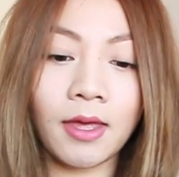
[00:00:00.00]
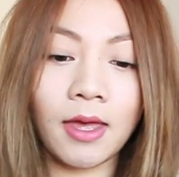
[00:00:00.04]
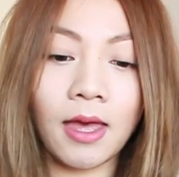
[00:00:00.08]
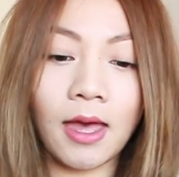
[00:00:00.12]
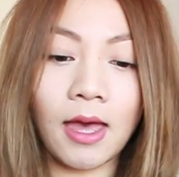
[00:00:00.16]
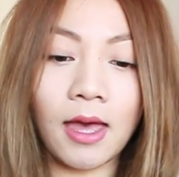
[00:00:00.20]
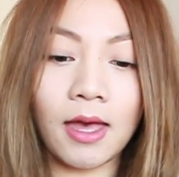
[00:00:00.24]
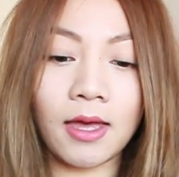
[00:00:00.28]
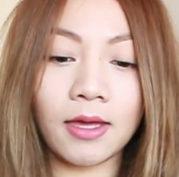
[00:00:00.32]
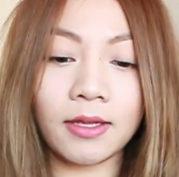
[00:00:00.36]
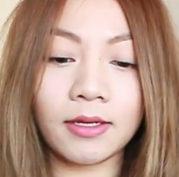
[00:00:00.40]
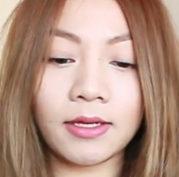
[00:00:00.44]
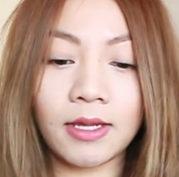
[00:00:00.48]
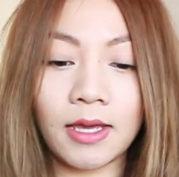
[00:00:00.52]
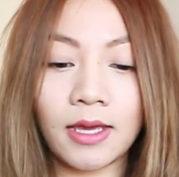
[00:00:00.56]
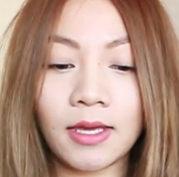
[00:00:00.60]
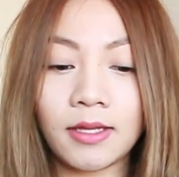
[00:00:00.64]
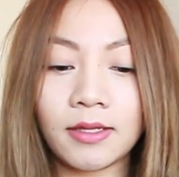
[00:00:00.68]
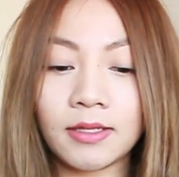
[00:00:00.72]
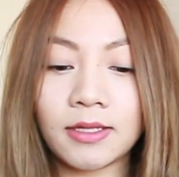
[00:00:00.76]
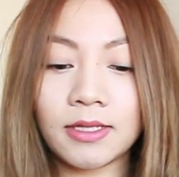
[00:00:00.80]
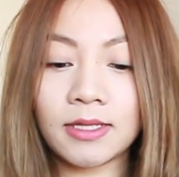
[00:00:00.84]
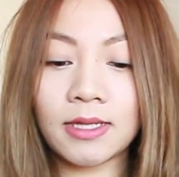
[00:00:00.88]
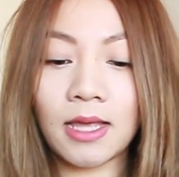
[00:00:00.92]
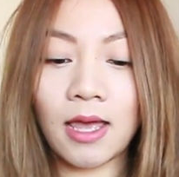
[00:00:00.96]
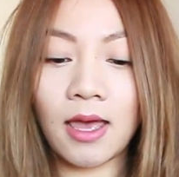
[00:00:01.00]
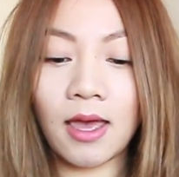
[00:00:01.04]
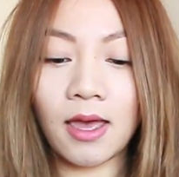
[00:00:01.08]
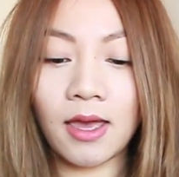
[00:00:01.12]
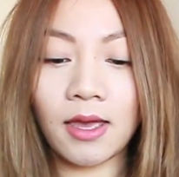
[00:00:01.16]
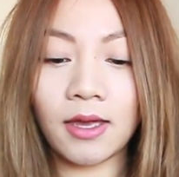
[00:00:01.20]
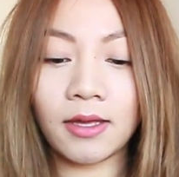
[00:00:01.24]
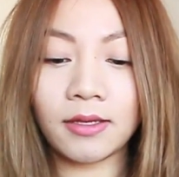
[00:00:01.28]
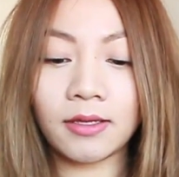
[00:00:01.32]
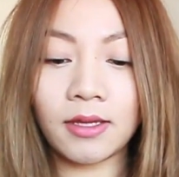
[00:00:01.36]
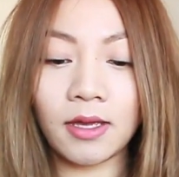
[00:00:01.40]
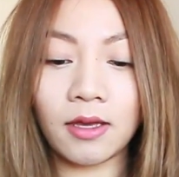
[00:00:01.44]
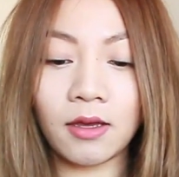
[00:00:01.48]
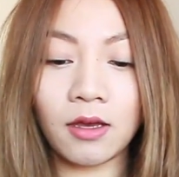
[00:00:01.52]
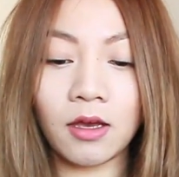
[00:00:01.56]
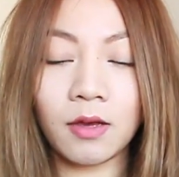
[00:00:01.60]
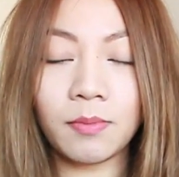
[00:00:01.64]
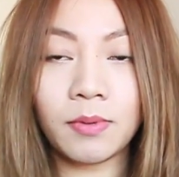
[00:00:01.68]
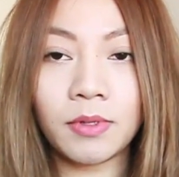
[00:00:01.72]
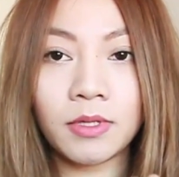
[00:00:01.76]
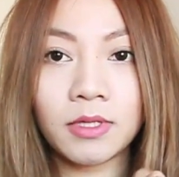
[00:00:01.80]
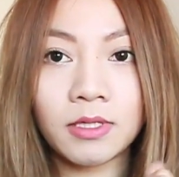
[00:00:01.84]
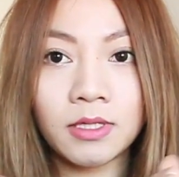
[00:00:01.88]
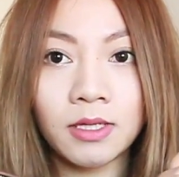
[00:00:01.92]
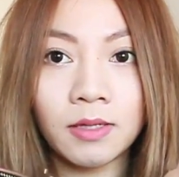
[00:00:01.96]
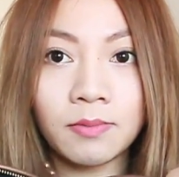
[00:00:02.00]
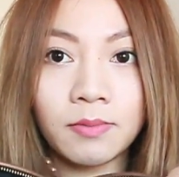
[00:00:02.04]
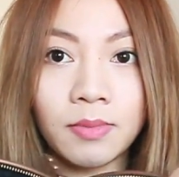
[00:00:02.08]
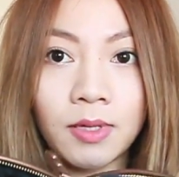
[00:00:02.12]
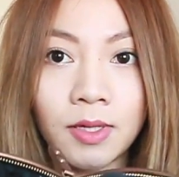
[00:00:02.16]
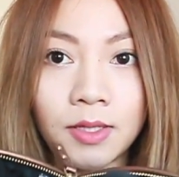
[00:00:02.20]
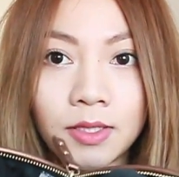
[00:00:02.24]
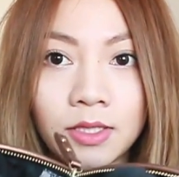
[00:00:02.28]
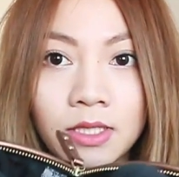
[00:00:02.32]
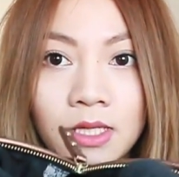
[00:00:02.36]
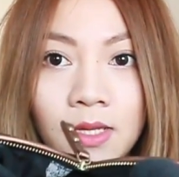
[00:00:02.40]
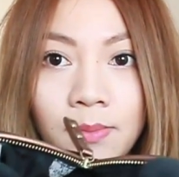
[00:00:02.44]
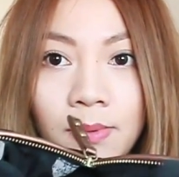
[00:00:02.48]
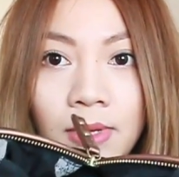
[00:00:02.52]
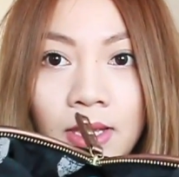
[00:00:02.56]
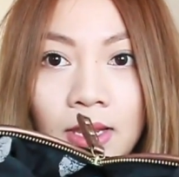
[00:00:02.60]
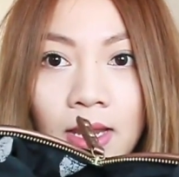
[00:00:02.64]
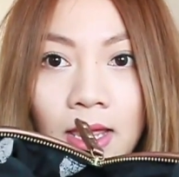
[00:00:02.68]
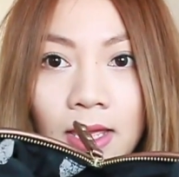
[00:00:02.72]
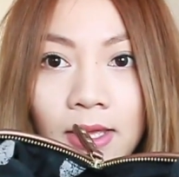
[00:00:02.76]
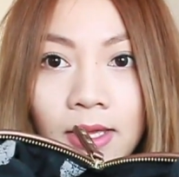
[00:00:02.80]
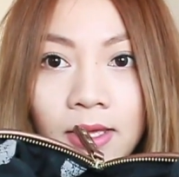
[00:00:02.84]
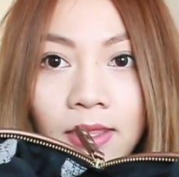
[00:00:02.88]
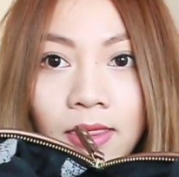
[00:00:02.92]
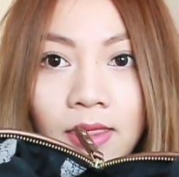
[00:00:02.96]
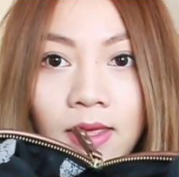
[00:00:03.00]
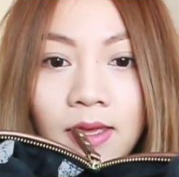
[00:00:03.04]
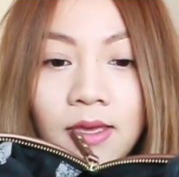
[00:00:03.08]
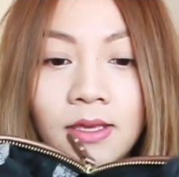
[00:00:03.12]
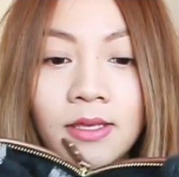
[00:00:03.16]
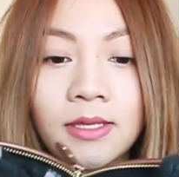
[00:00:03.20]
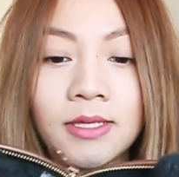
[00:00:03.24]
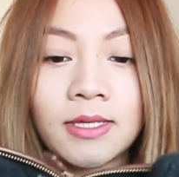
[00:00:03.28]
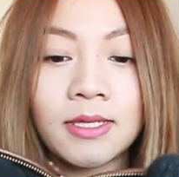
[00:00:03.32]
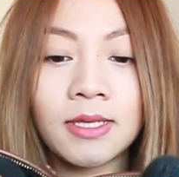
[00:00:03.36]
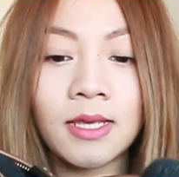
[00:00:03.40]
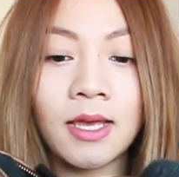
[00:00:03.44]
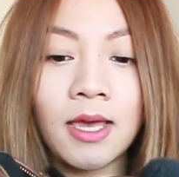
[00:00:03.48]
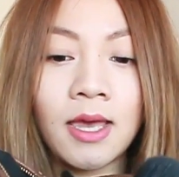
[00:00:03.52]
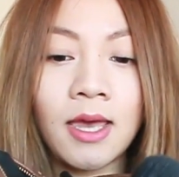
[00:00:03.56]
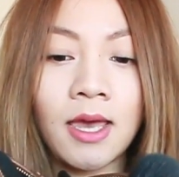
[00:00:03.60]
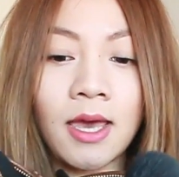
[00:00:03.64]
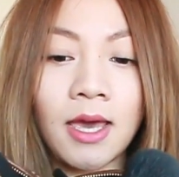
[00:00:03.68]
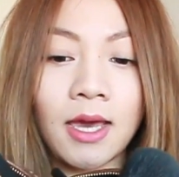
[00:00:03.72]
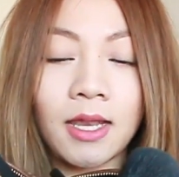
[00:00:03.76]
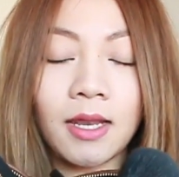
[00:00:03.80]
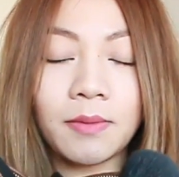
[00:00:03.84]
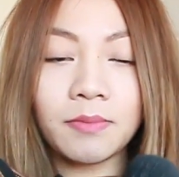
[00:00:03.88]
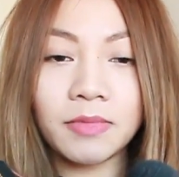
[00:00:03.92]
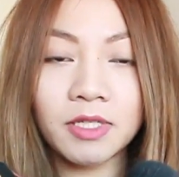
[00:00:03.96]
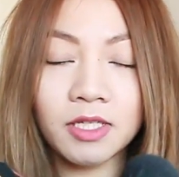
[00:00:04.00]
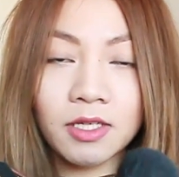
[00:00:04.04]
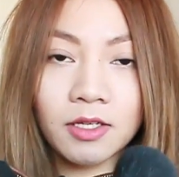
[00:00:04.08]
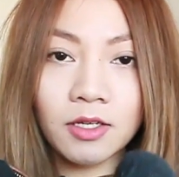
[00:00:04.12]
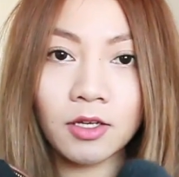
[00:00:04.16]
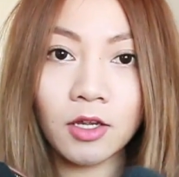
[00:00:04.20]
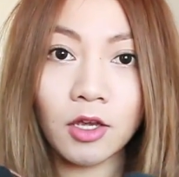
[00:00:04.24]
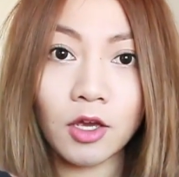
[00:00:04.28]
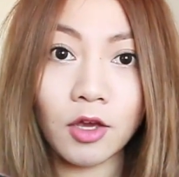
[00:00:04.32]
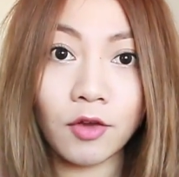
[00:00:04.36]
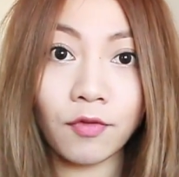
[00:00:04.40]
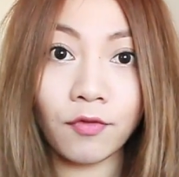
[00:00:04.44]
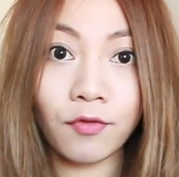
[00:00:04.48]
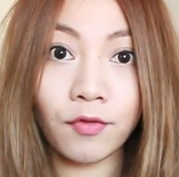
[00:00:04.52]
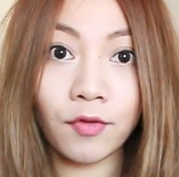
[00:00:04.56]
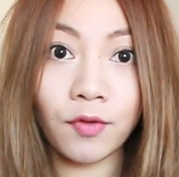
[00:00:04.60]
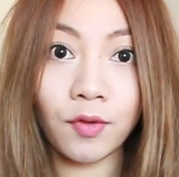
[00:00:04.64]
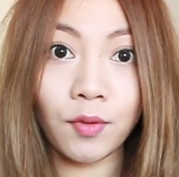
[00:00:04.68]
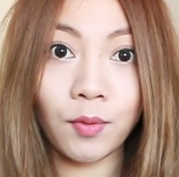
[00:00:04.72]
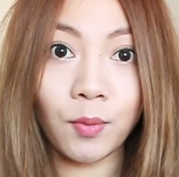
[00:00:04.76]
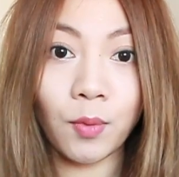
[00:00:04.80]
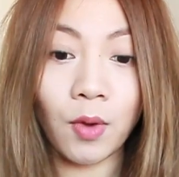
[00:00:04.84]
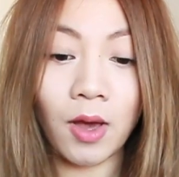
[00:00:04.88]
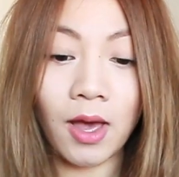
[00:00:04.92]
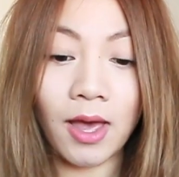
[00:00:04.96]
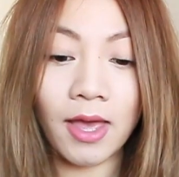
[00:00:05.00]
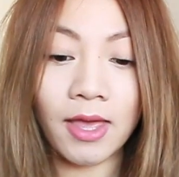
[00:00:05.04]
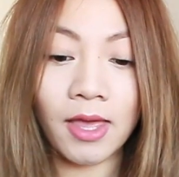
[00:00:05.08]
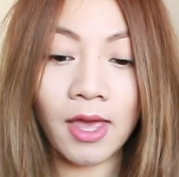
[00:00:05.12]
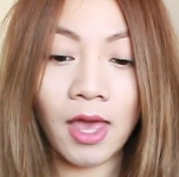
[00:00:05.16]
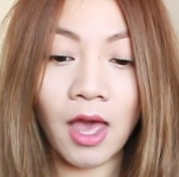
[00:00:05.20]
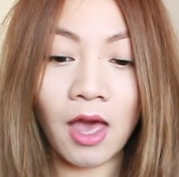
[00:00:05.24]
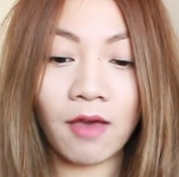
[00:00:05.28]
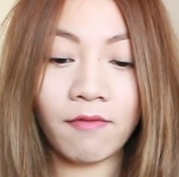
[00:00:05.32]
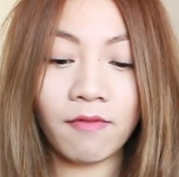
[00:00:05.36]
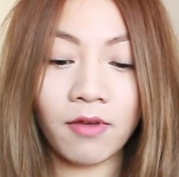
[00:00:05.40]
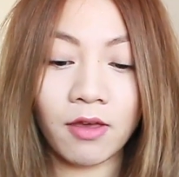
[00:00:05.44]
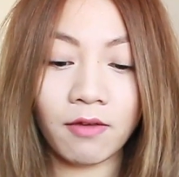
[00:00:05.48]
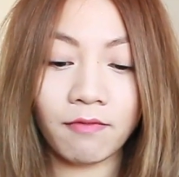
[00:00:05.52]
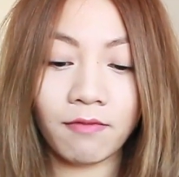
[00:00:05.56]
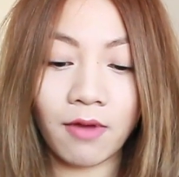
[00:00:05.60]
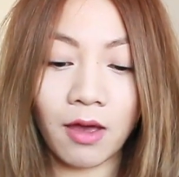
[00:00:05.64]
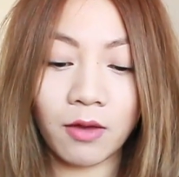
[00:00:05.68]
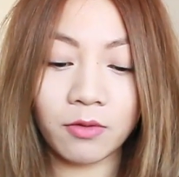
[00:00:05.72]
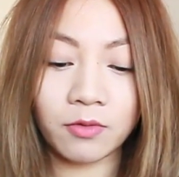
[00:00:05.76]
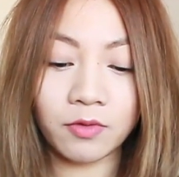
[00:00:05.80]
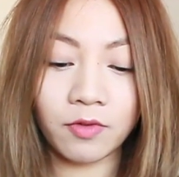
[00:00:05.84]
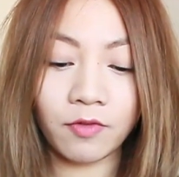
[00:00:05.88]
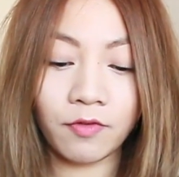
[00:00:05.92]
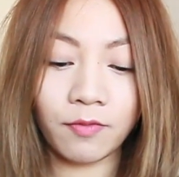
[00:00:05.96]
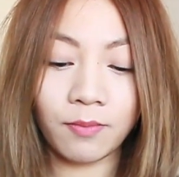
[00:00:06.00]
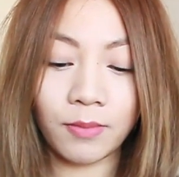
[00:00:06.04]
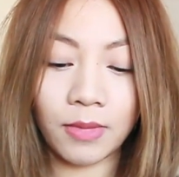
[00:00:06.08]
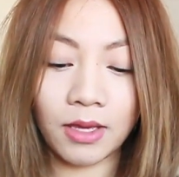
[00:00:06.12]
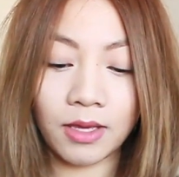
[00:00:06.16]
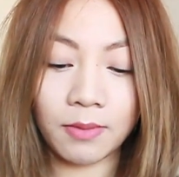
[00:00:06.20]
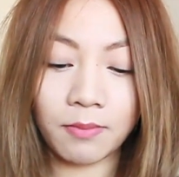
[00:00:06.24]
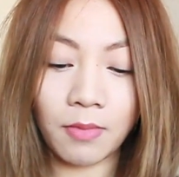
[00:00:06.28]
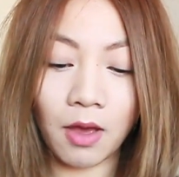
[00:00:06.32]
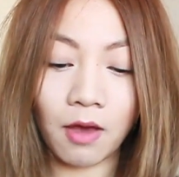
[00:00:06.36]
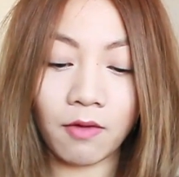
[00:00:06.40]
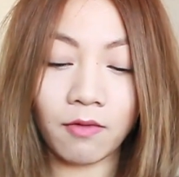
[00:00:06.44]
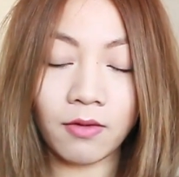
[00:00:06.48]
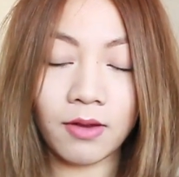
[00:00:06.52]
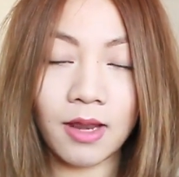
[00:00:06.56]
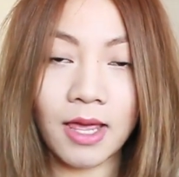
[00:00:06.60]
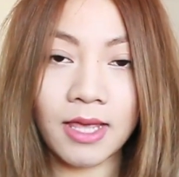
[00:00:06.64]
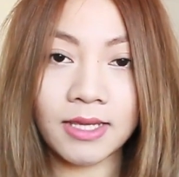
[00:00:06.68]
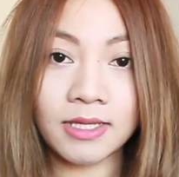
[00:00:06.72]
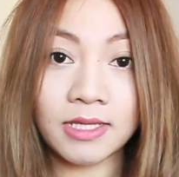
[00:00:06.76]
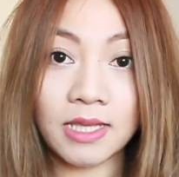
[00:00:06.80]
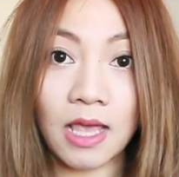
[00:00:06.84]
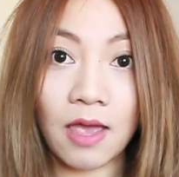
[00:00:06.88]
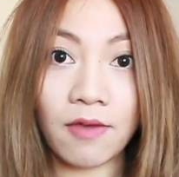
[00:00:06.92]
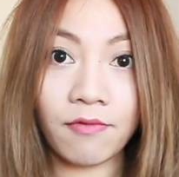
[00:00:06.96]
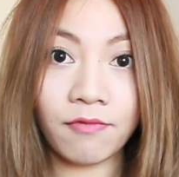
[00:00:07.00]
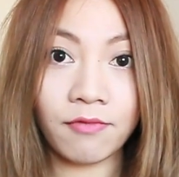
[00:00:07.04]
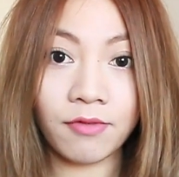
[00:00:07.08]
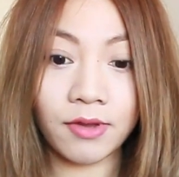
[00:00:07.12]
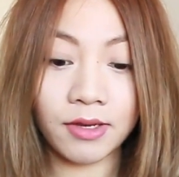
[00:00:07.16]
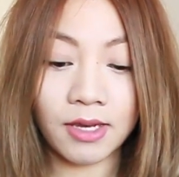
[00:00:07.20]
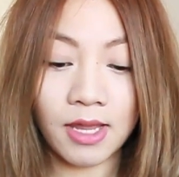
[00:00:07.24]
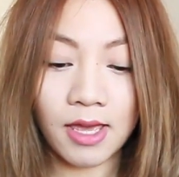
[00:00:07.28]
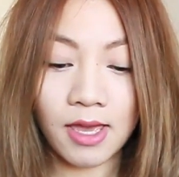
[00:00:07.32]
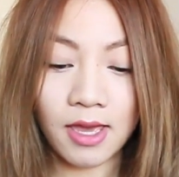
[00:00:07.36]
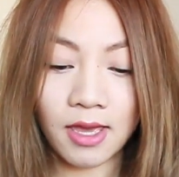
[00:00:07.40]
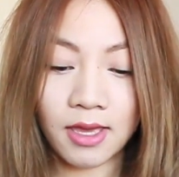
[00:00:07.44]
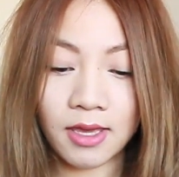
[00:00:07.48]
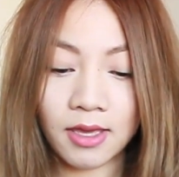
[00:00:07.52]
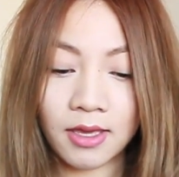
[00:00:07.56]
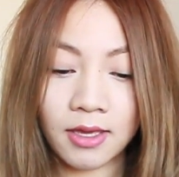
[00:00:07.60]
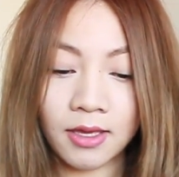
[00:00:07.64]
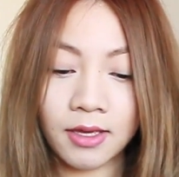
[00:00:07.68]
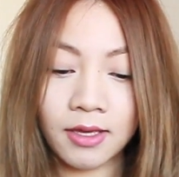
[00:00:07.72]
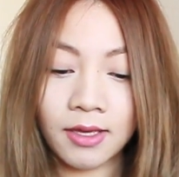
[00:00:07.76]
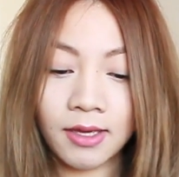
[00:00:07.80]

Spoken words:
and inside it opens up to be like this, and I'm just going to go through what I carry around with me more or less every day.